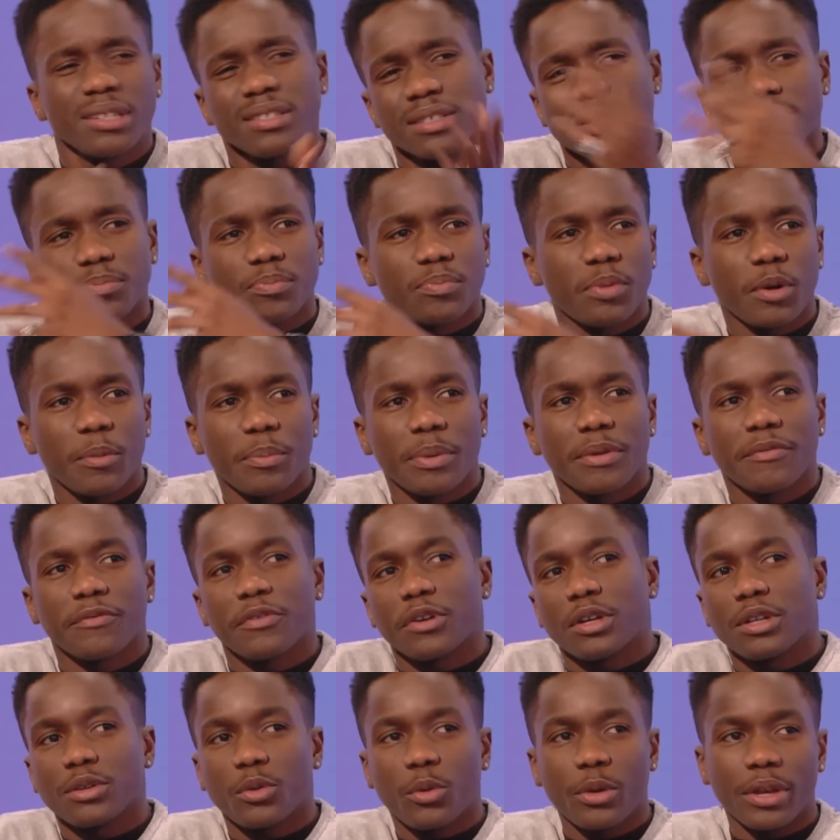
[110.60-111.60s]
just pop in
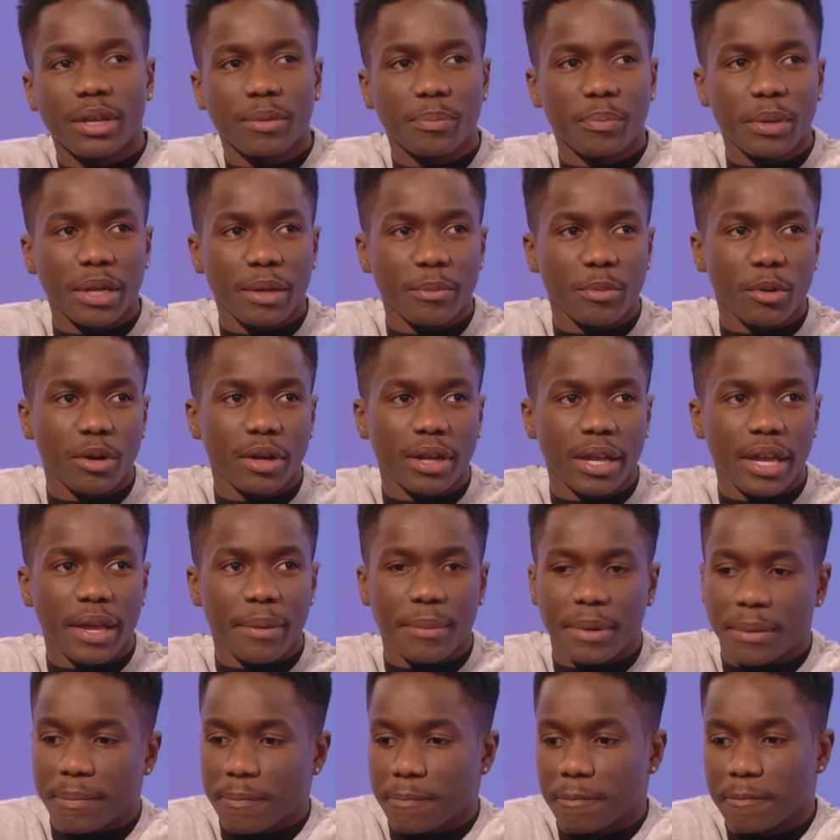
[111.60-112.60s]
for a quick ping-pong
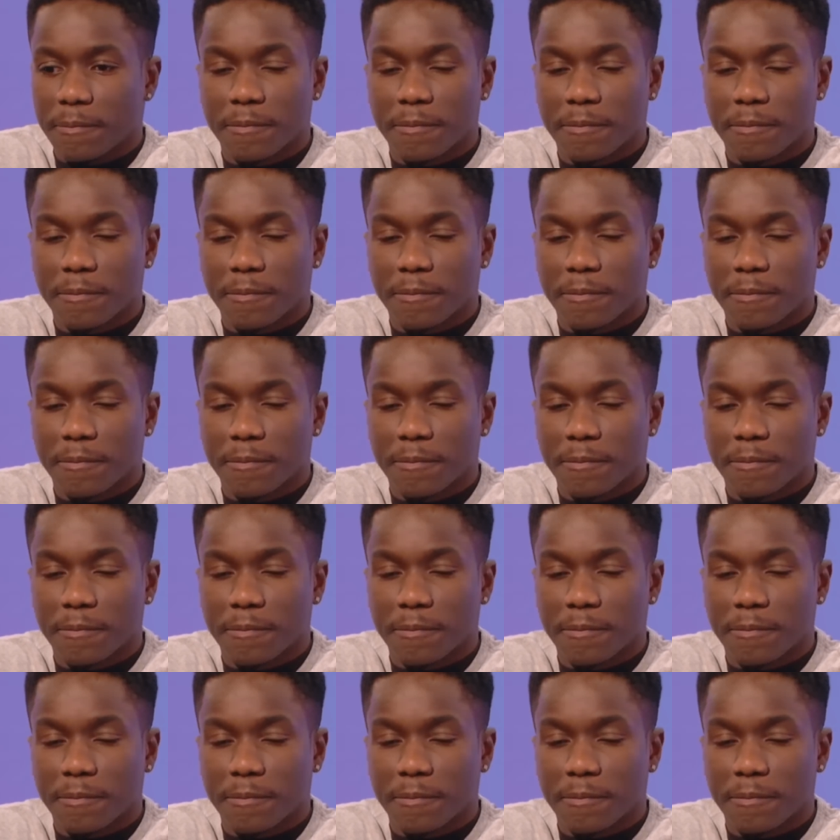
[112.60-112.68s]
game, man.